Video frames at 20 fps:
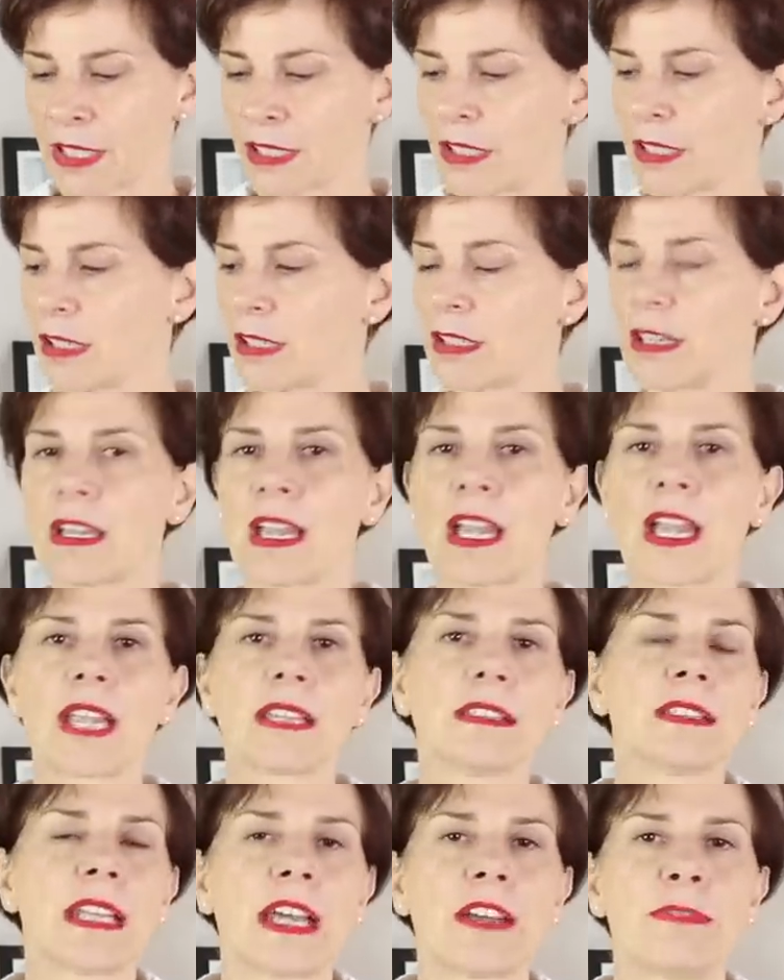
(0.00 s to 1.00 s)
uh,
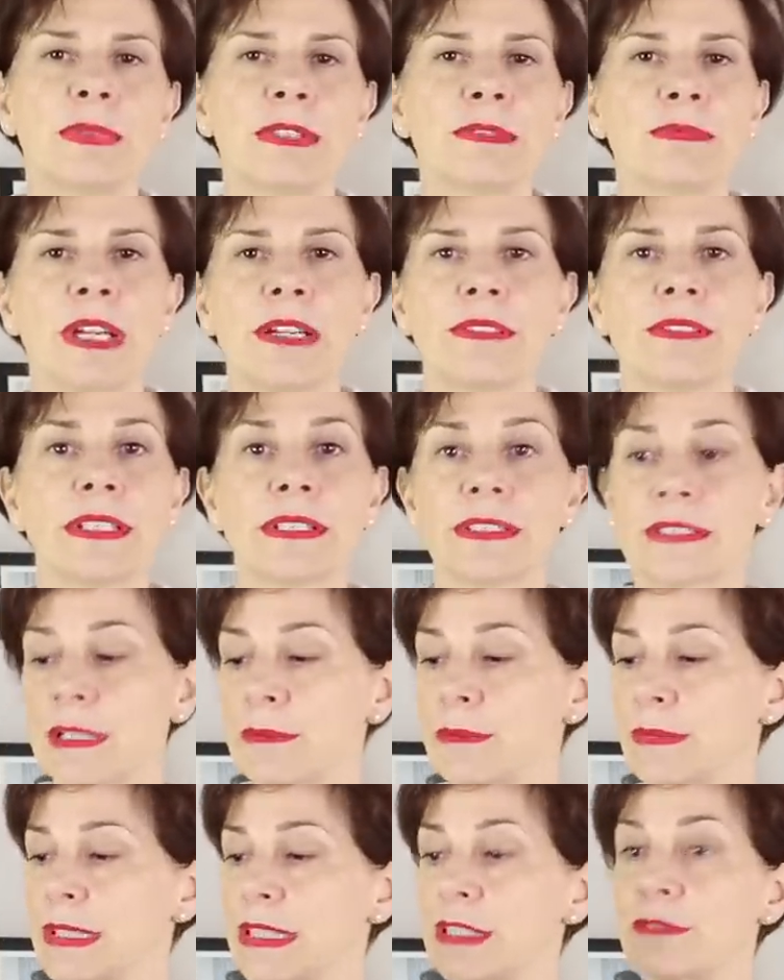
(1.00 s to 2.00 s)
and I've been wearing
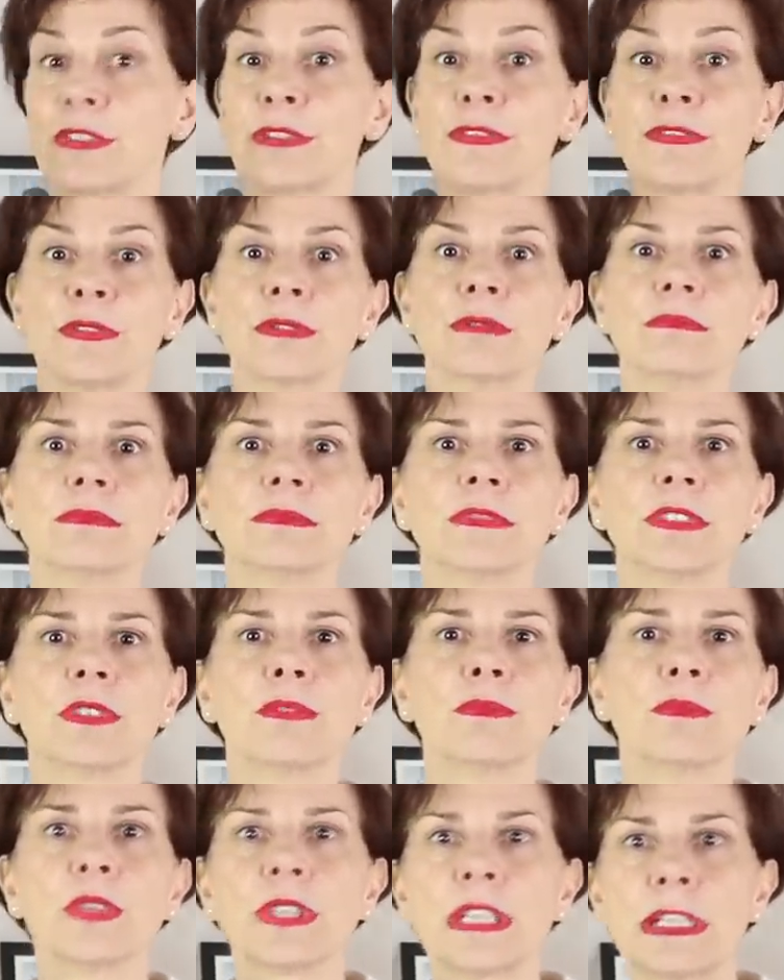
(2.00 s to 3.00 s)
them even for, you know,
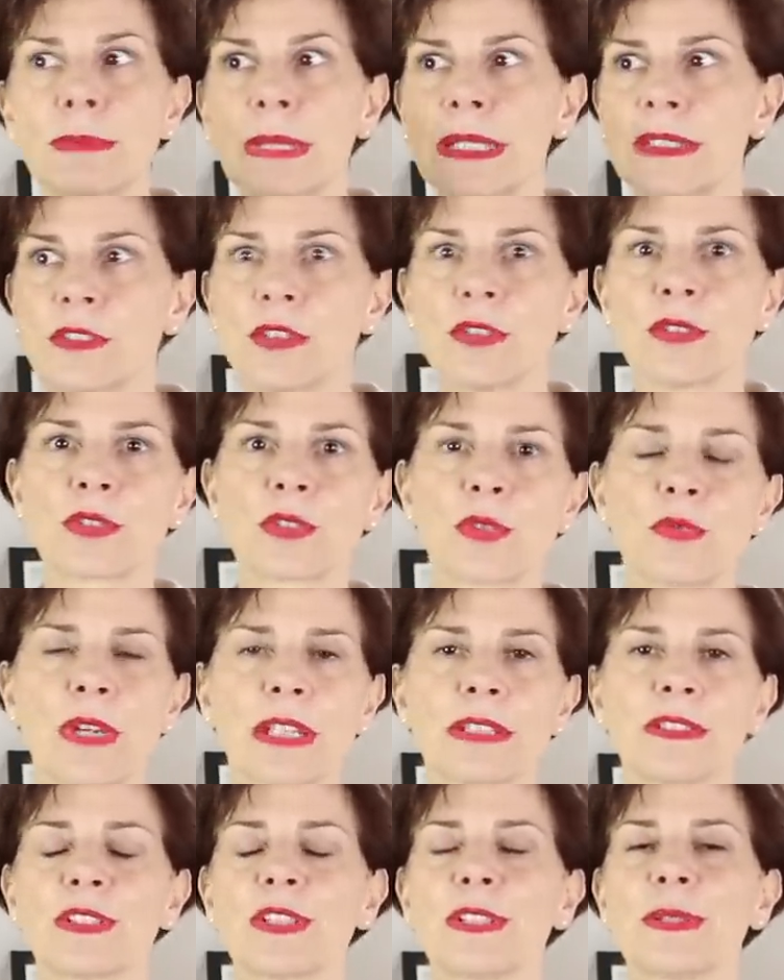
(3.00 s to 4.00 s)
walking my dogs
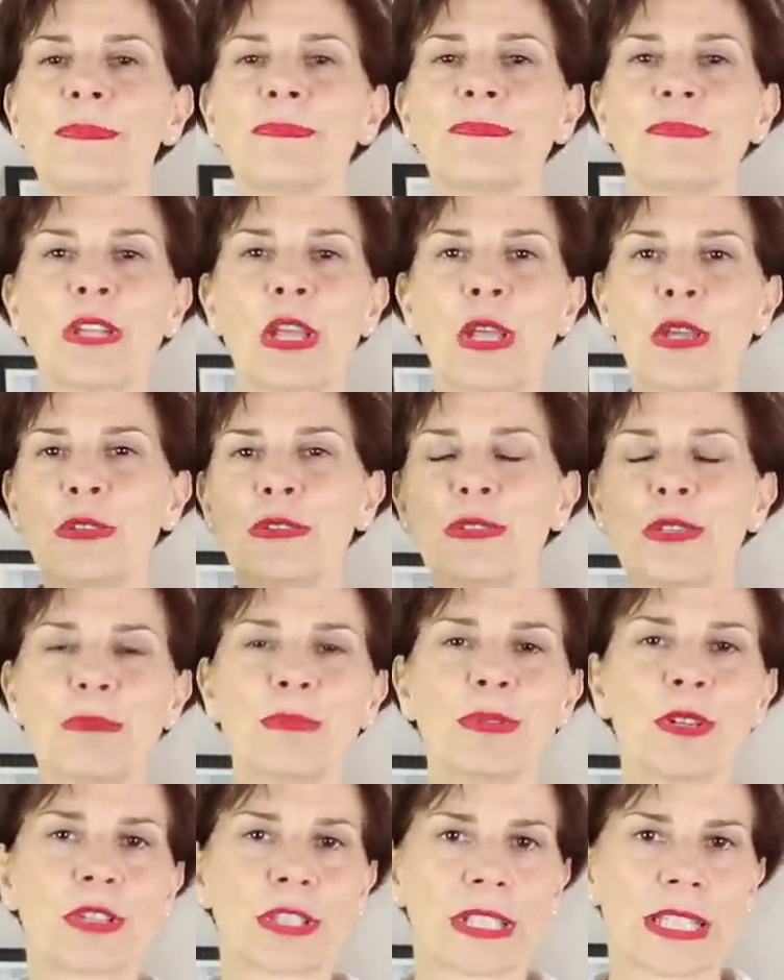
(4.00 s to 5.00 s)
around um, the
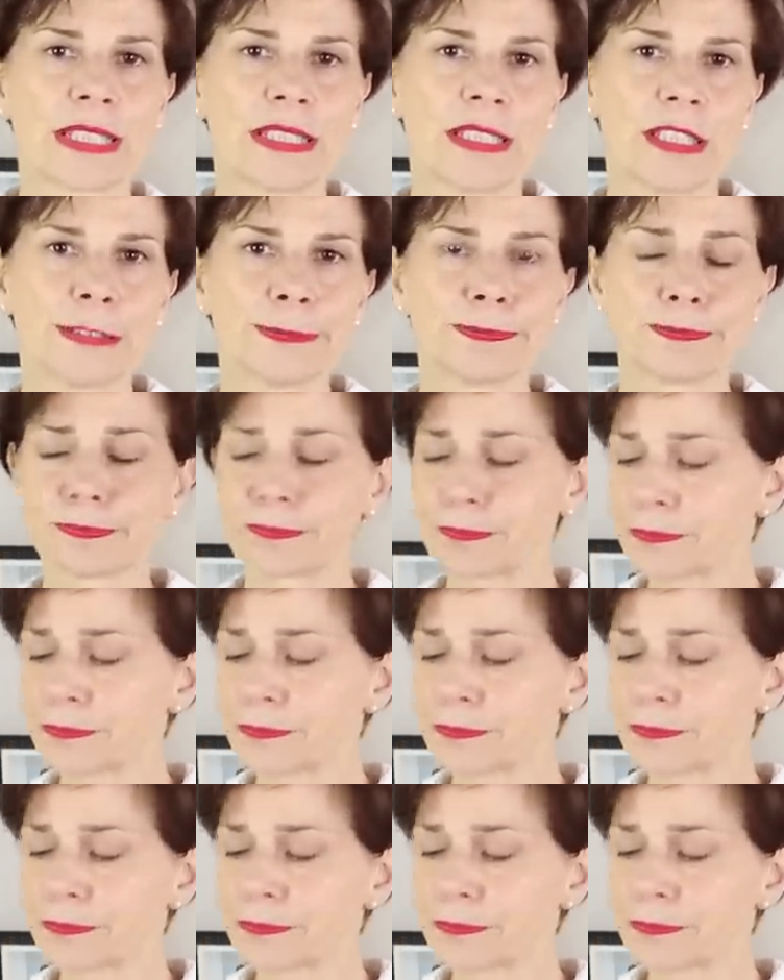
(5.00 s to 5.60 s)
block here.